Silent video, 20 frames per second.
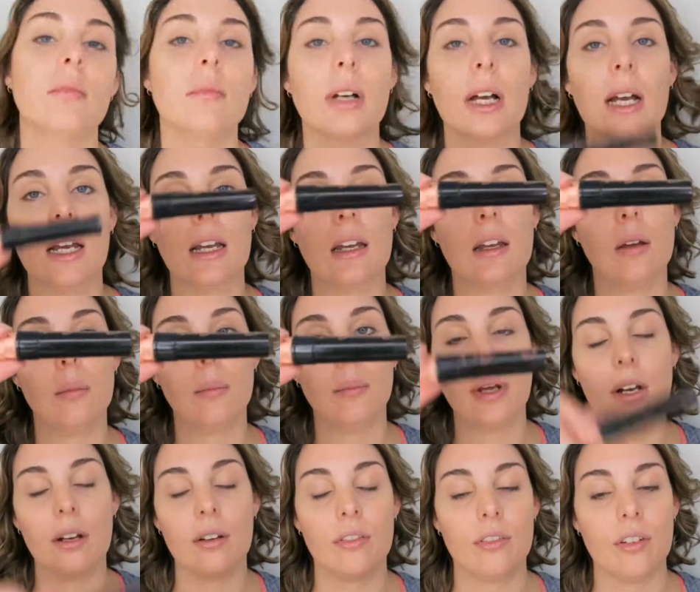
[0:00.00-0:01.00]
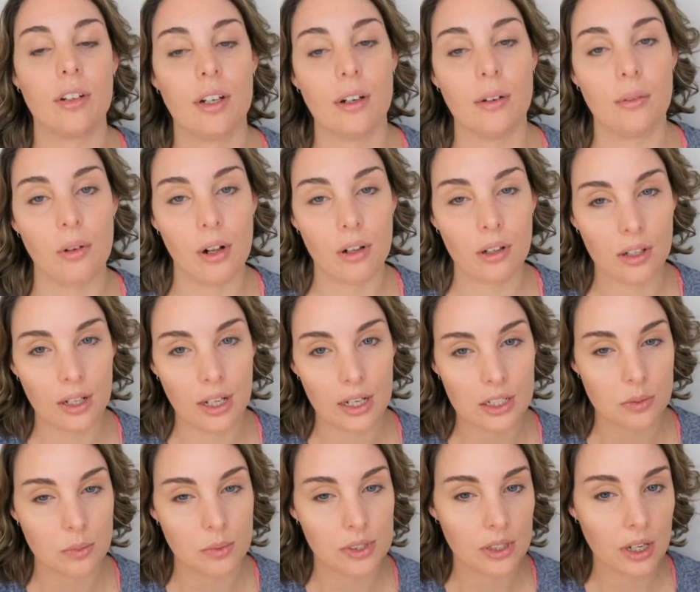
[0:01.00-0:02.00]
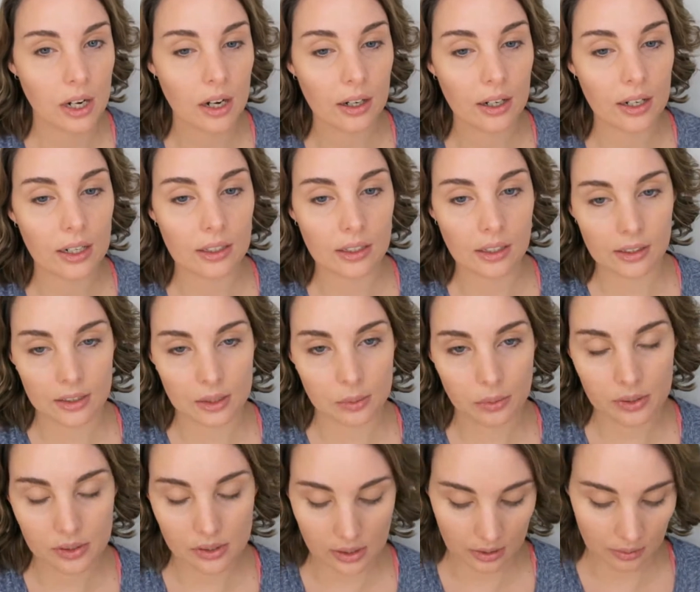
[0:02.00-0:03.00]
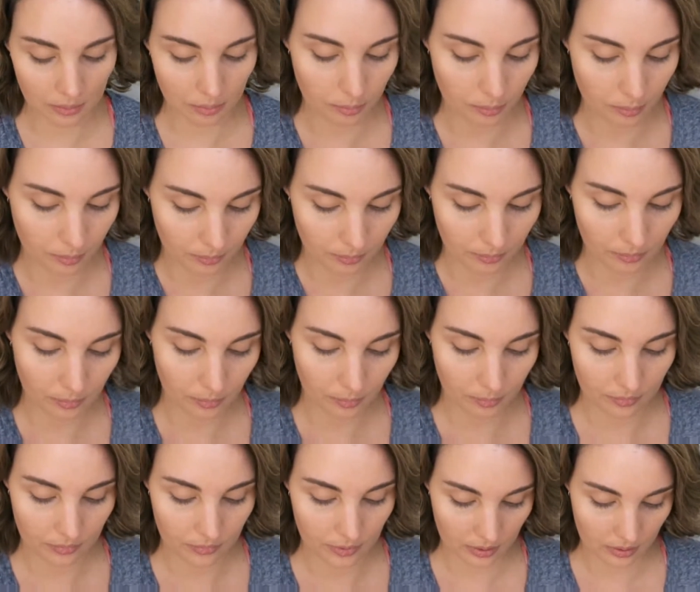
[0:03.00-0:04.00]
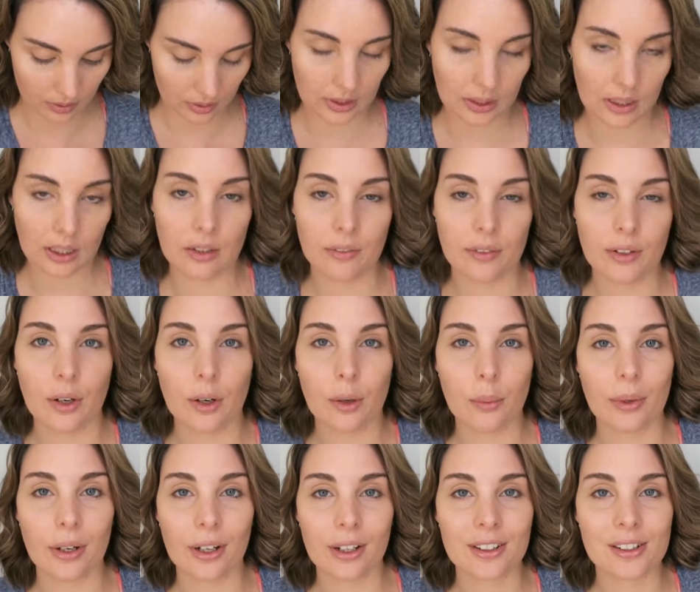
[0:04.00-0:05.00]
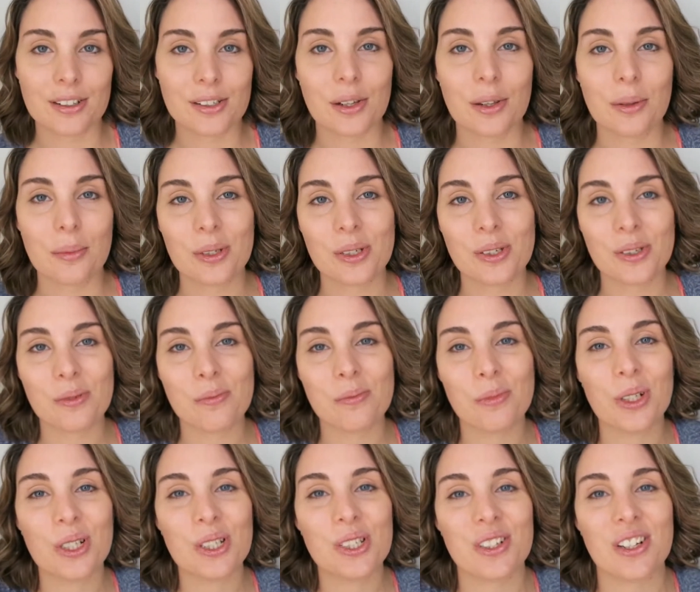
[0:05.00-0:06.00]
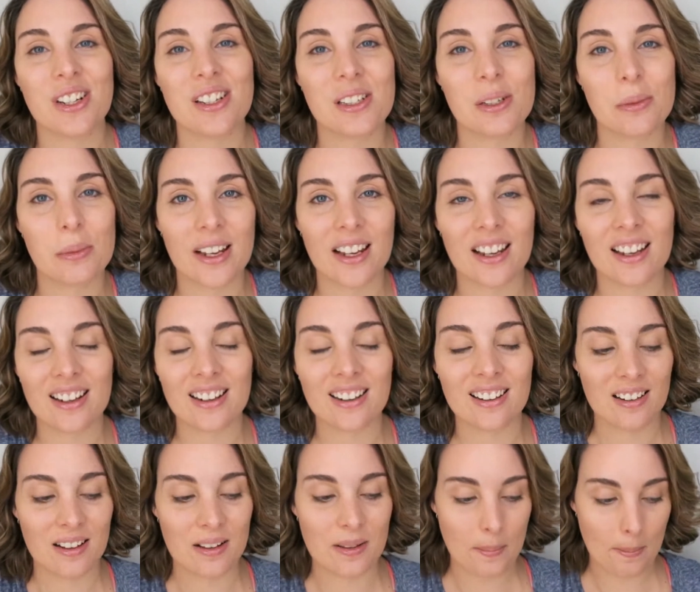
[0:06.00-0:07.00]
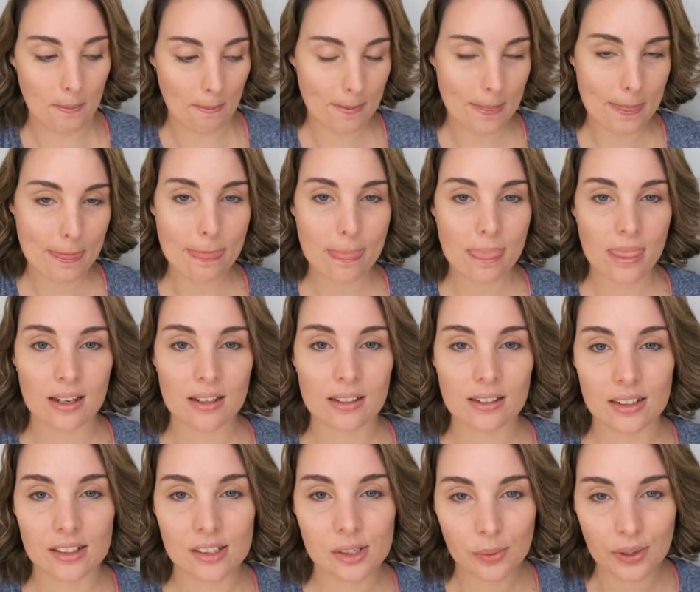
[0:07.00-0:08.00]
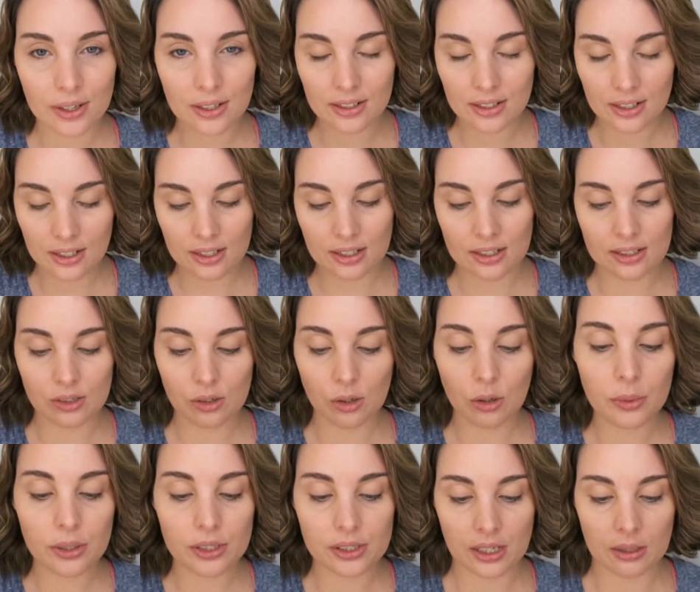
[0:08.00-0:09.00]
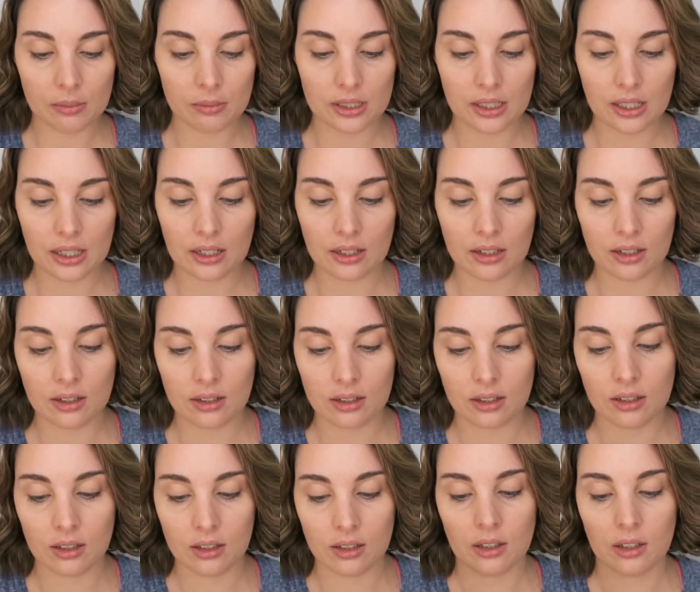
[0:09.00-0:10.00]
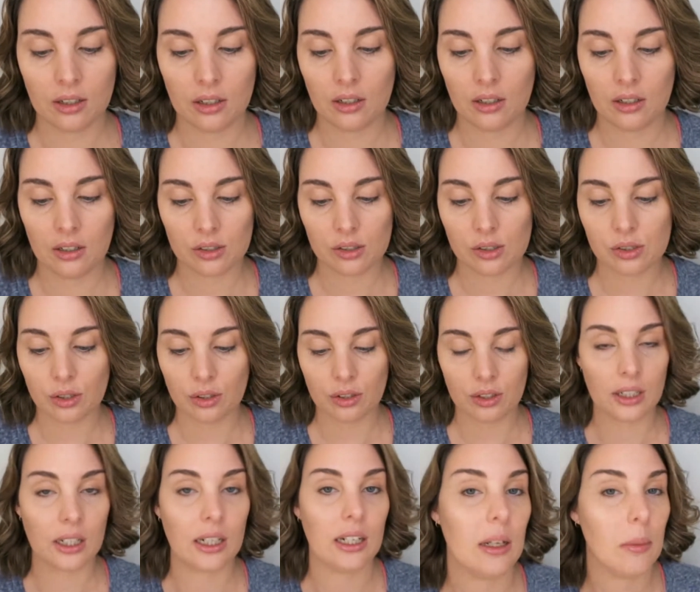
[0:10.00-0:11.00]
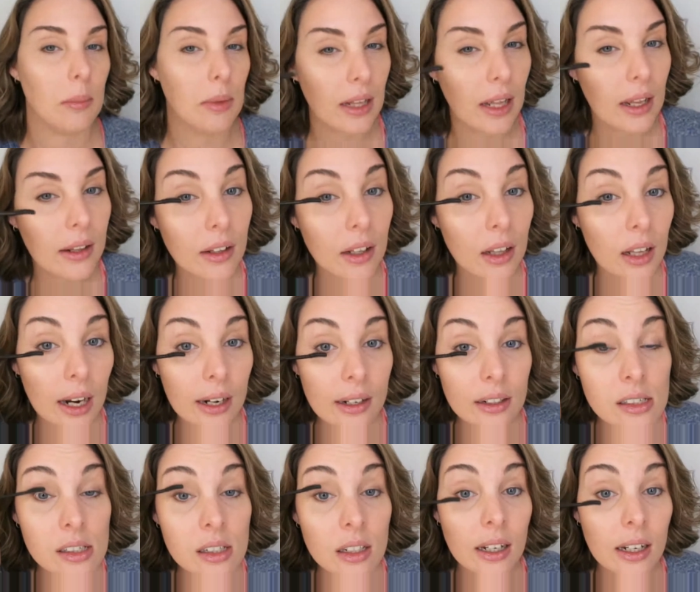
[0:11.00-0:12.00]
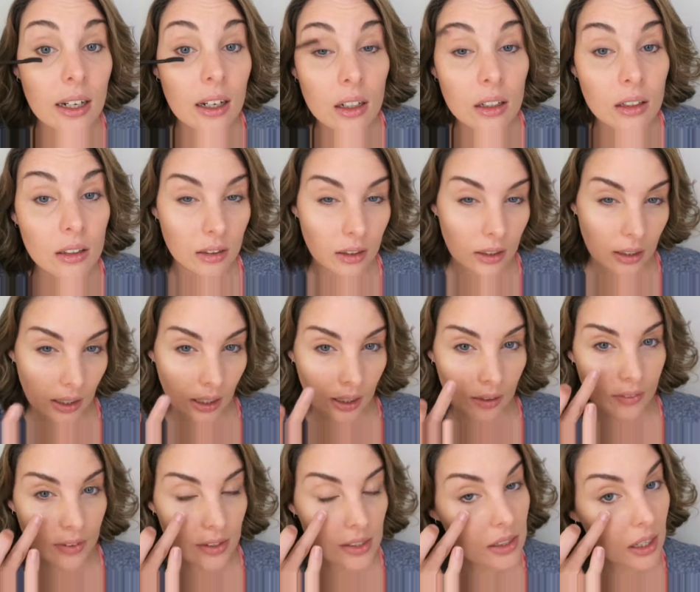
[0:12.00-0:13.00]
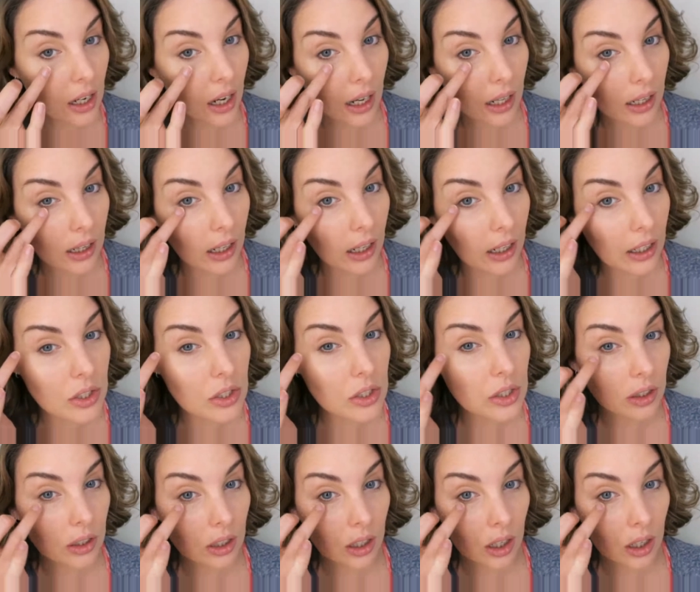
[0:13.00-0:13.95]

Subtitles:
my Benefit Roller Lash Mascara, and this one's like, oh, I can't even open it because of the moisturizer on my hand. This one is almost empty. It's only gonna give me like the lightest layer. I have this eyelash.